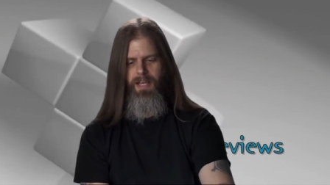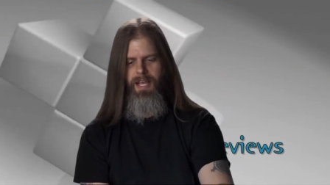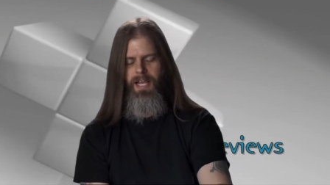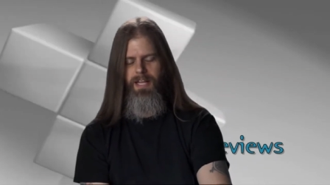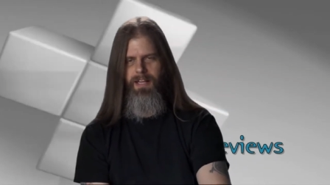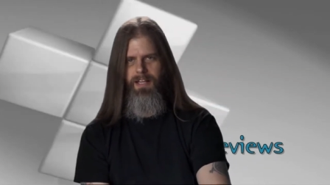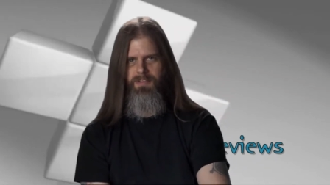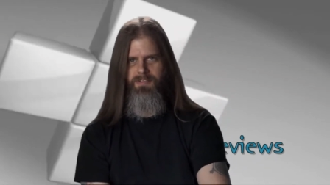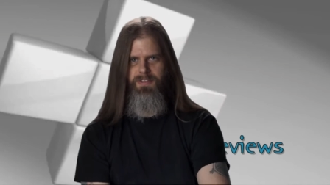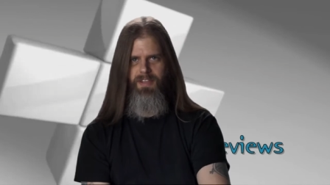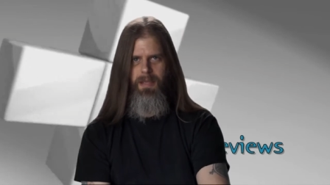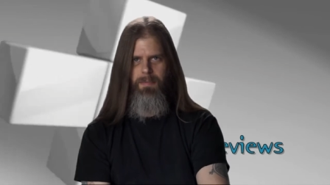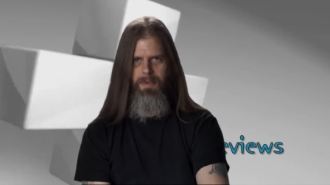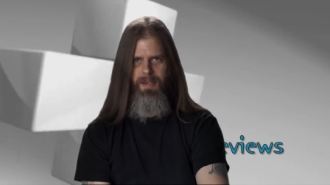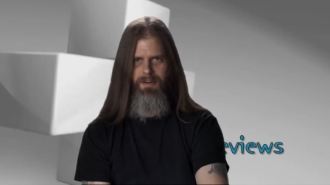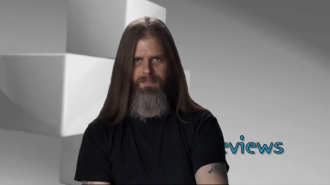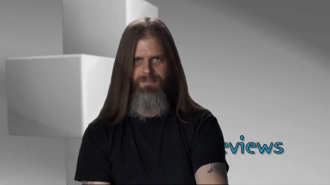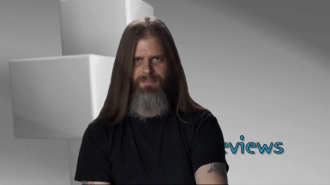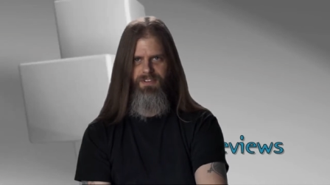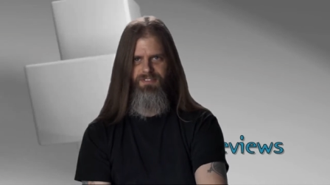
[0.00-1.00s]
unless they
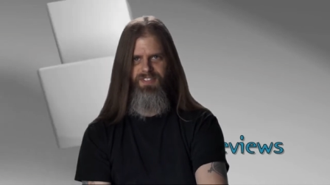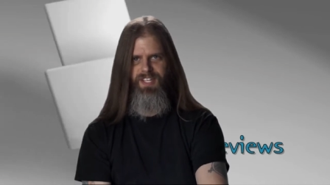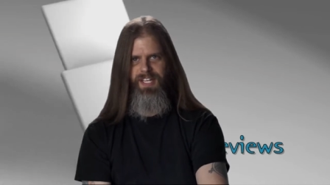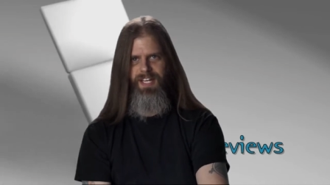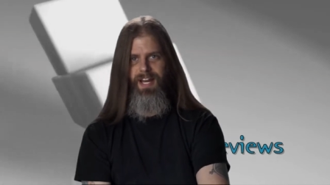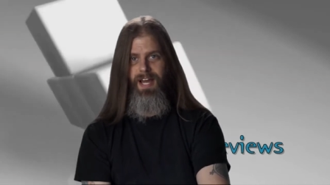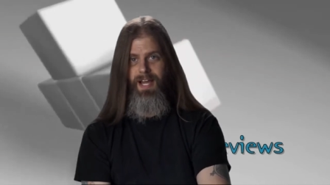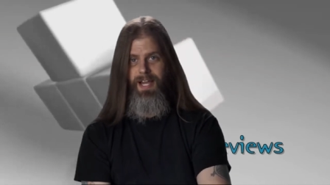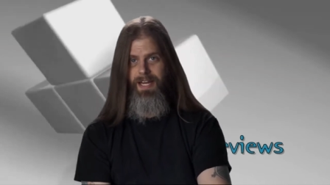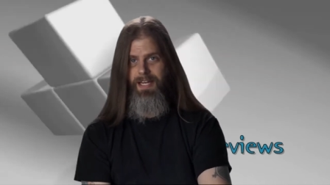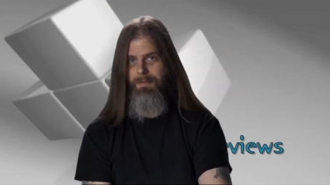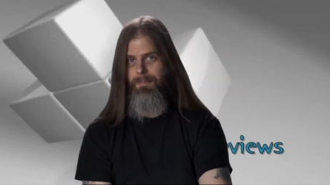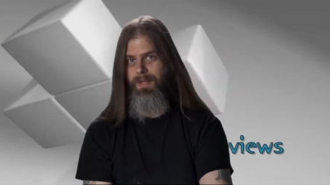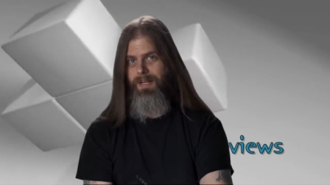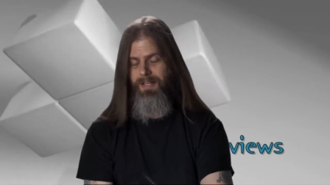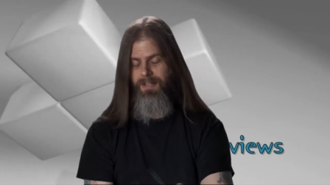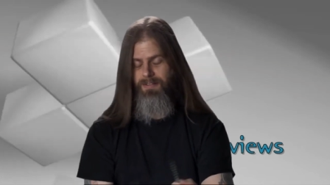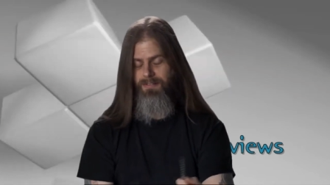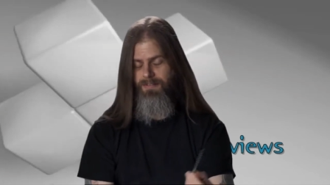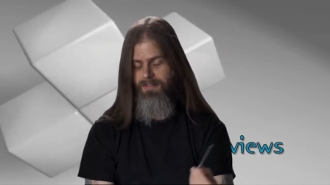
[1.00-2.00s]
mean 59
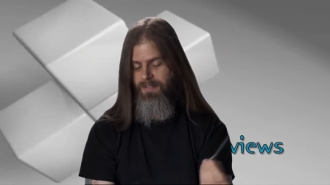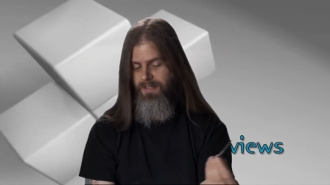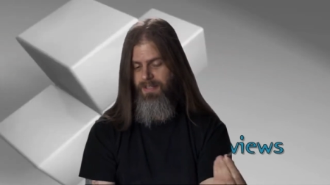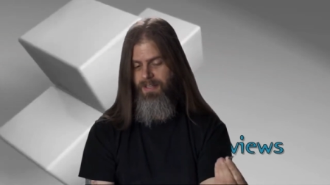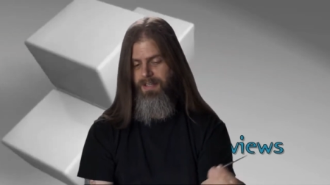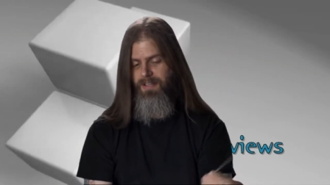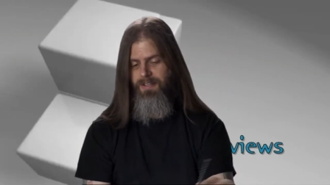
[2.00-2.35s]
minutes.